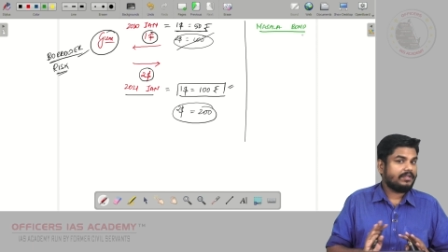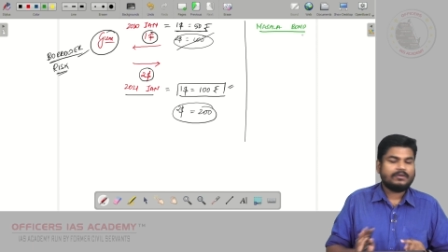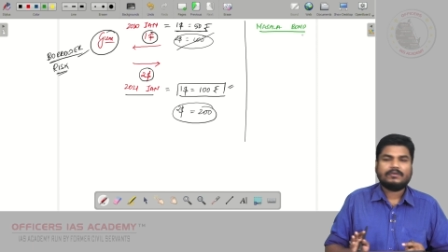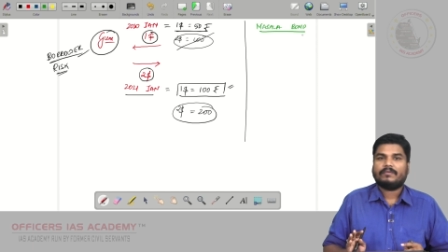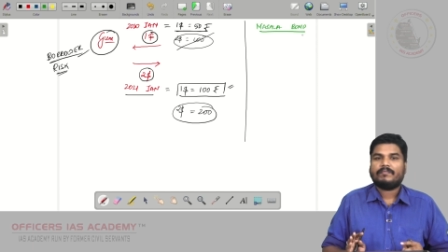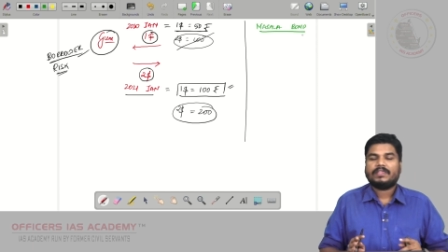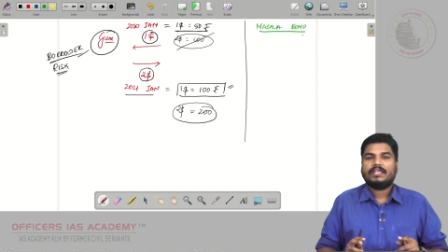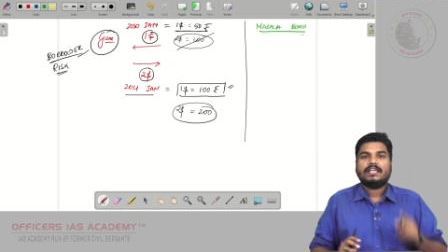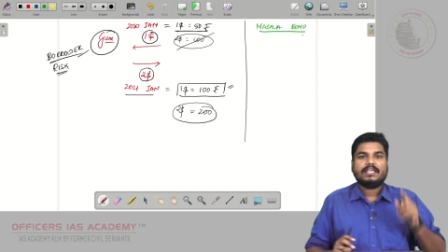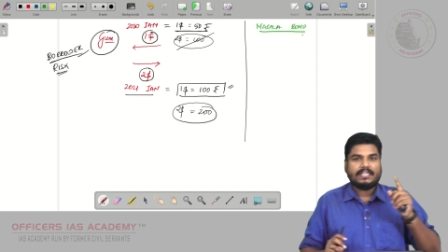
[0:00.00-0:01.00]
No,
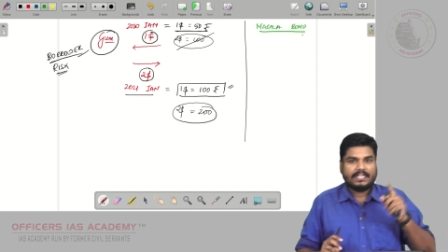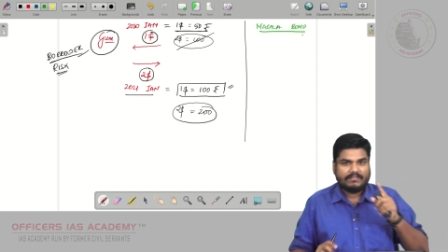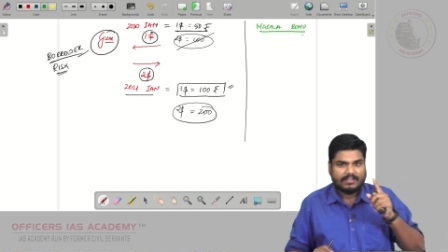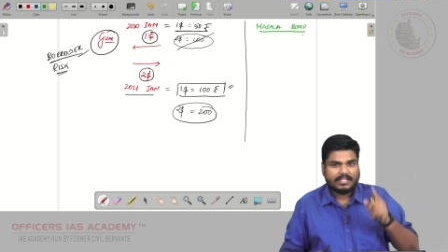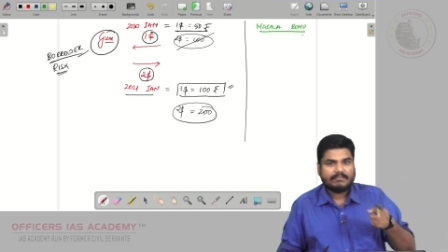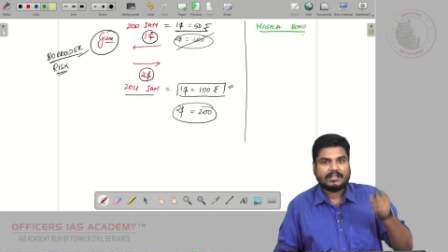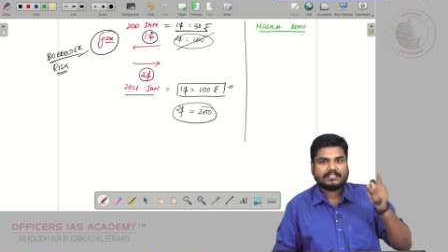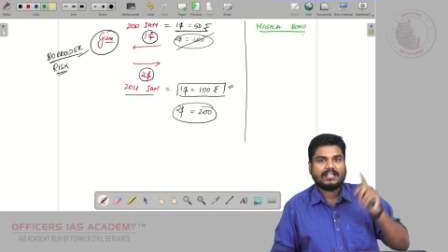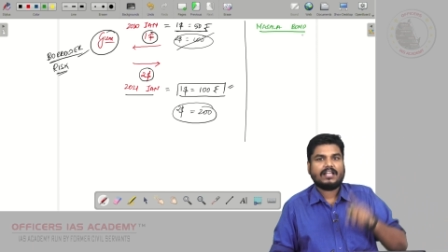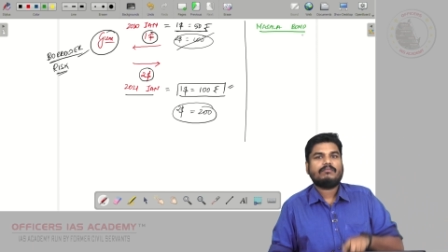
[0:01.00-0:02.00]
even in
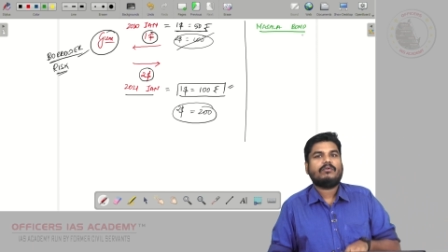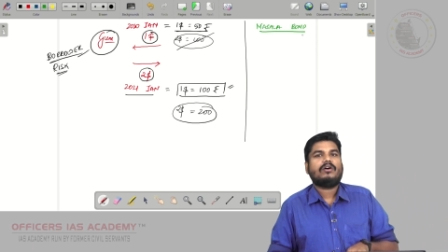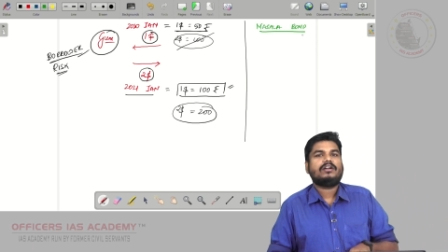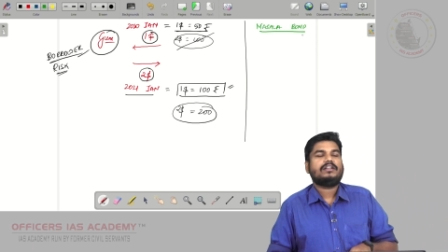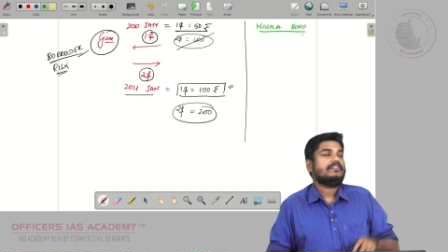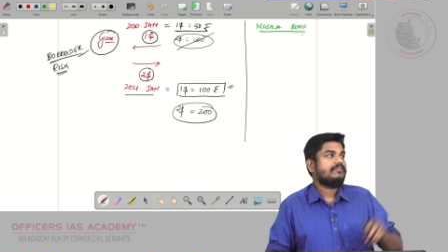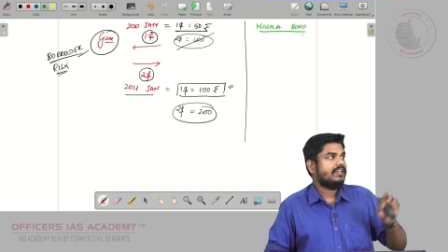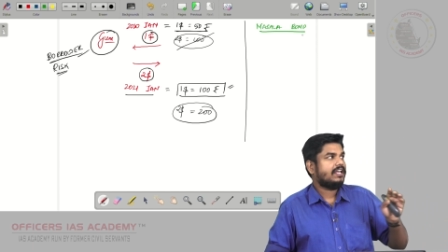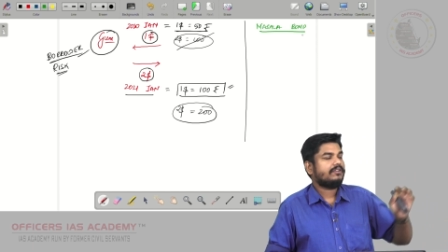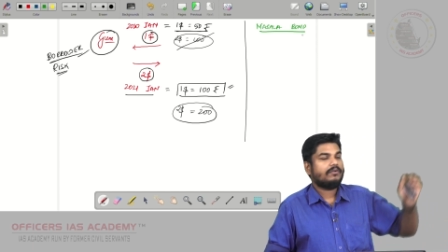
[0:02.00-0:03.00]
Masala bond
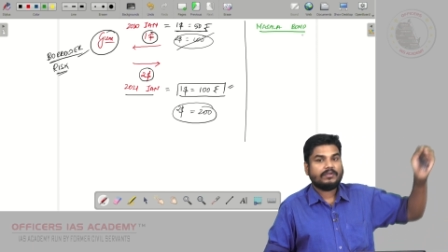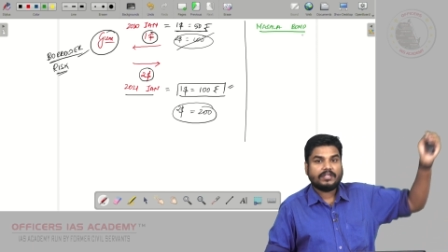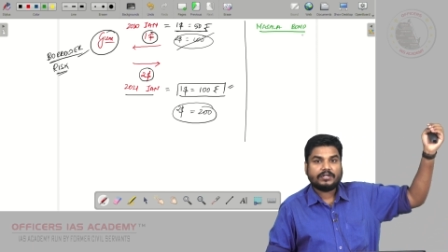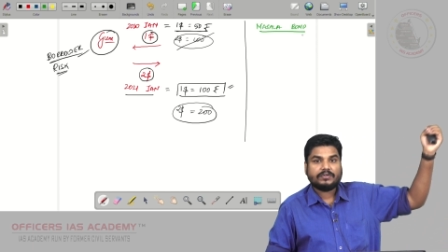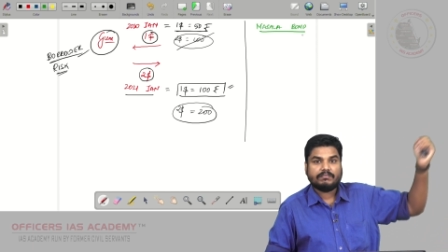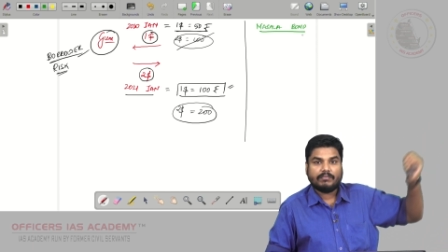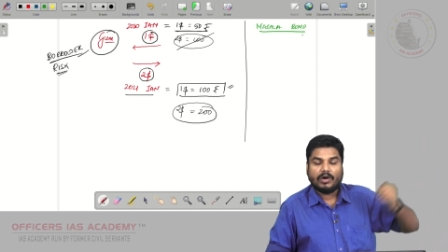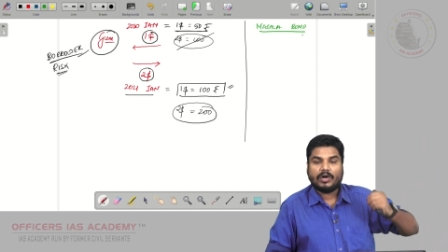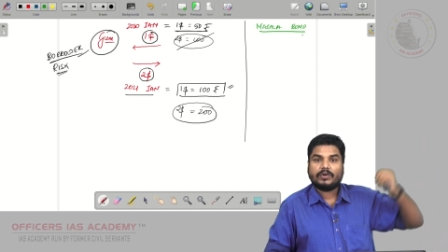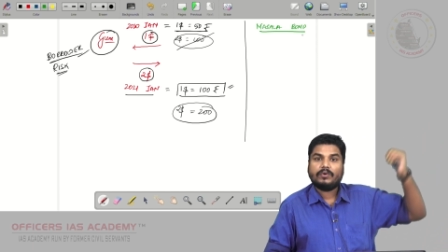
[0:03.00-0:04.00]
we are going to
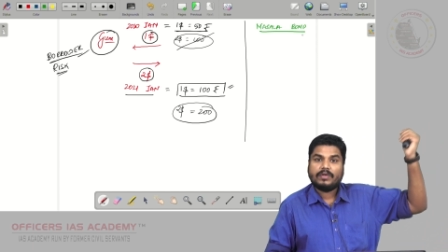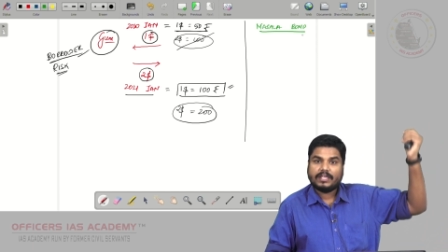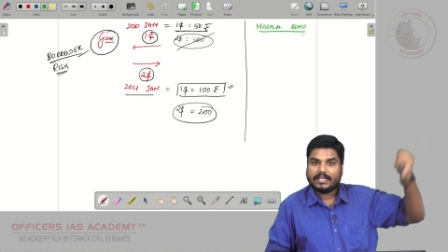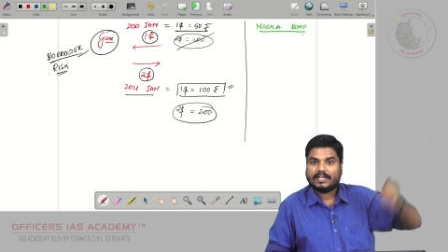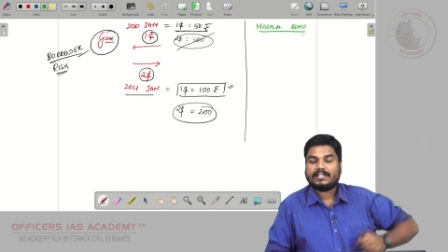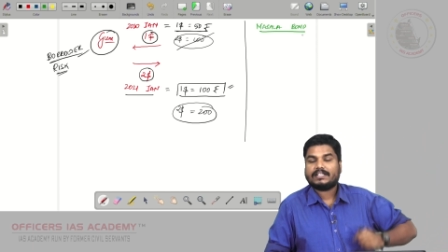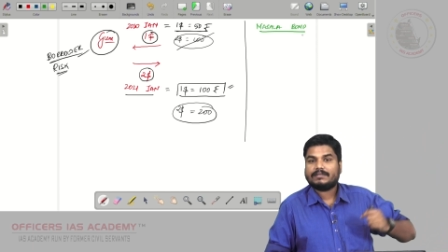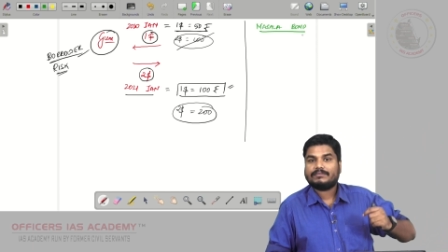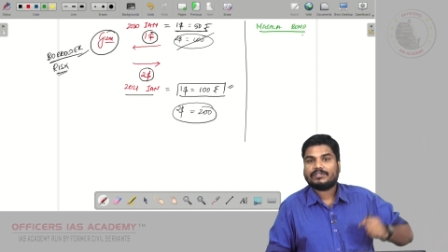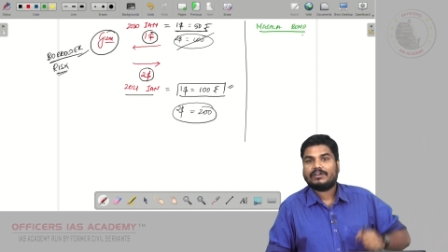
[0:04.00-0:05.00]
borrow in
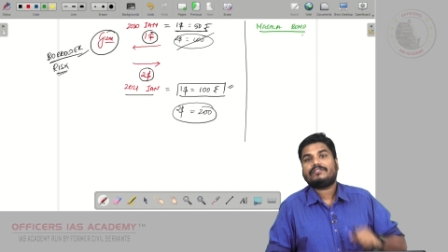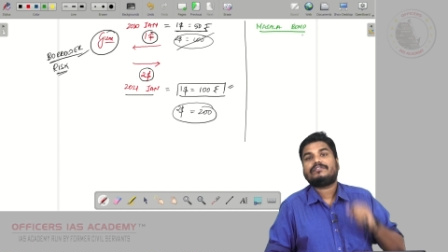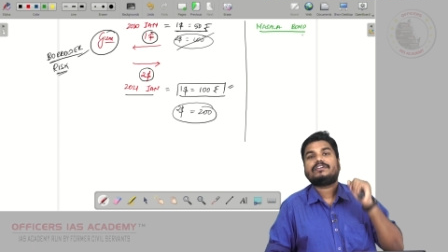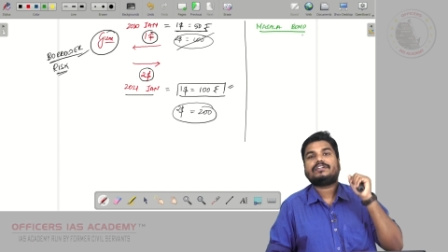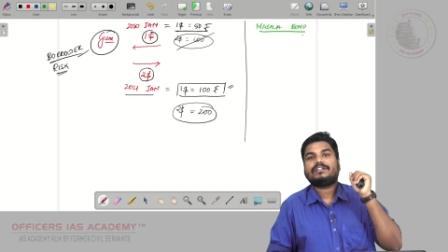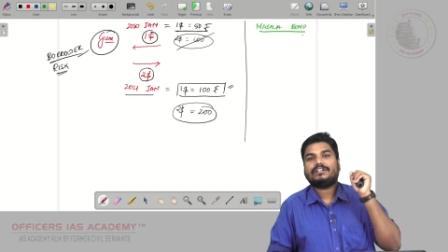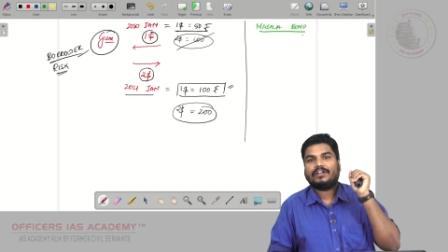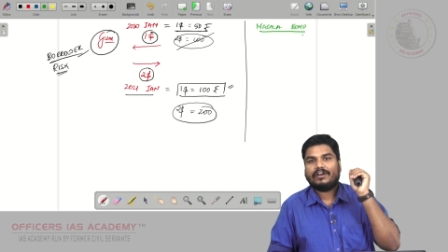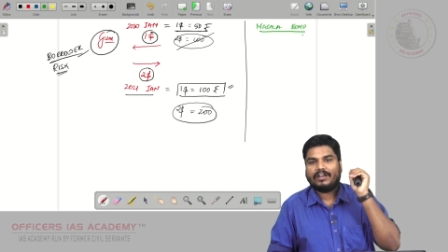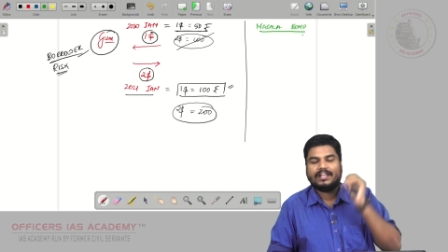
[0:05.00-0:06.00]
terms of
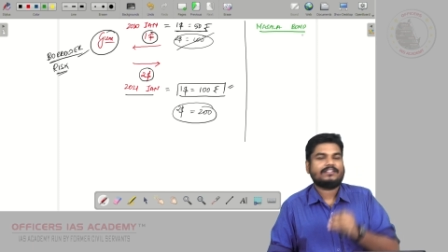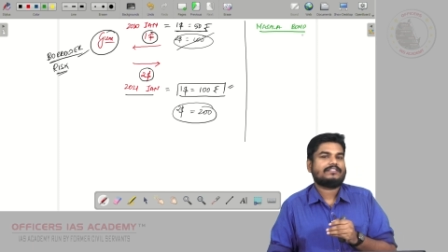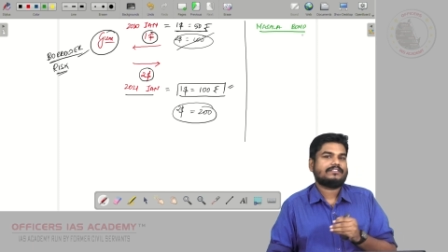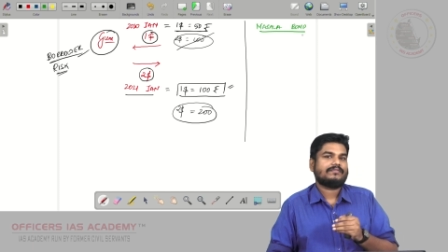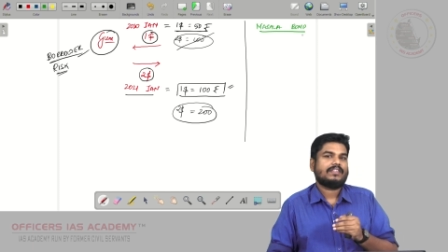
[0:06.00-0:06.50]
dollars